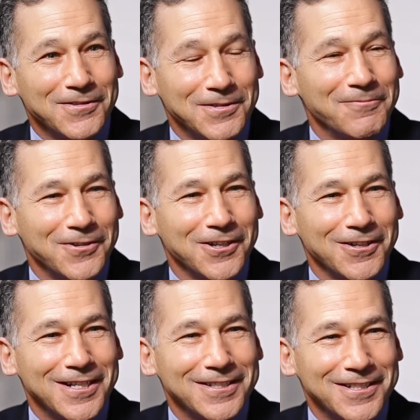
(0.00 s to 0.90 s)
in some
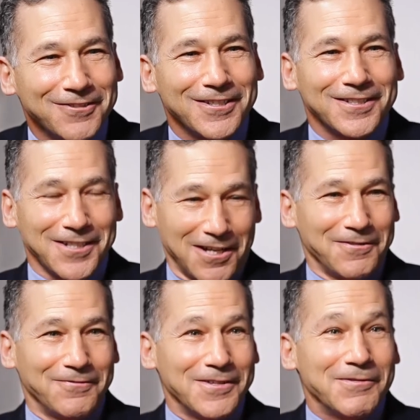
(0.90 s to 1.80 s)
very serious kind
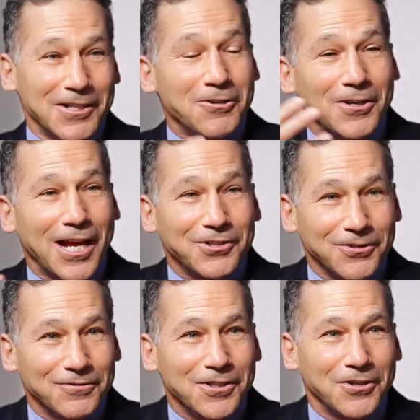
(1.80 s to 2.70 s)
of even
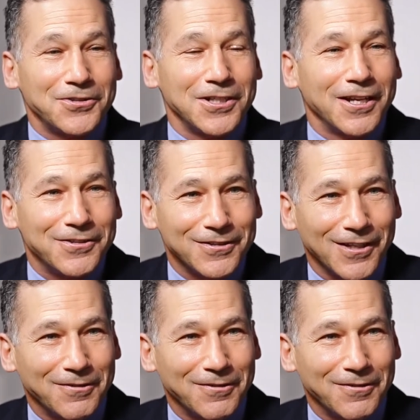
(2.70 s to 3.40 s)
international negotiations.